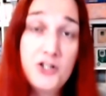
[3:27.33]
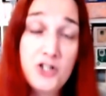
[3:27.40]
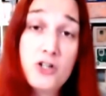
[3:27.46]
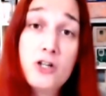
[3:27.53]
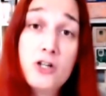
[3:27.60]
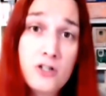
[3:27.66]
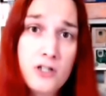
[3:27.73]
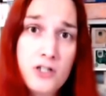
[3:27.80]

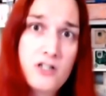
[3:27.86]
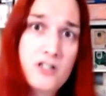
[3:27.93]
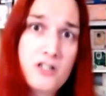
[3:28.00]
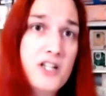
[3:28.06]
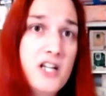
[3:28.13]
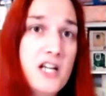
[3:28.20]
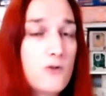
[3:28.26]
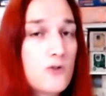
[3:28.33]

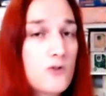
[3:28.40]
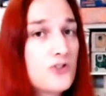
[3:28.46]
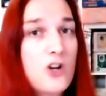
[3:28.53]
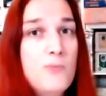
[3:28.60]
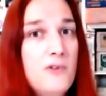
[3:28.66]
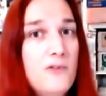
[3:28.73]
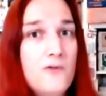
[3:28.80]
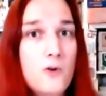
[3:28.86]
just a year or
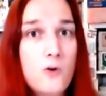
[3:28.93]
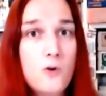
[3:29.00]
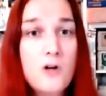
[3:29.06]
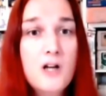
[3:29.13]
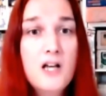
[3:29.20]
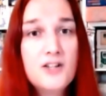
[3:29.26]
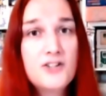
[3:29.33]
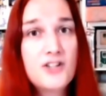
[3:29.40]
so
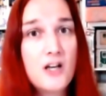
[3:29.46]
before.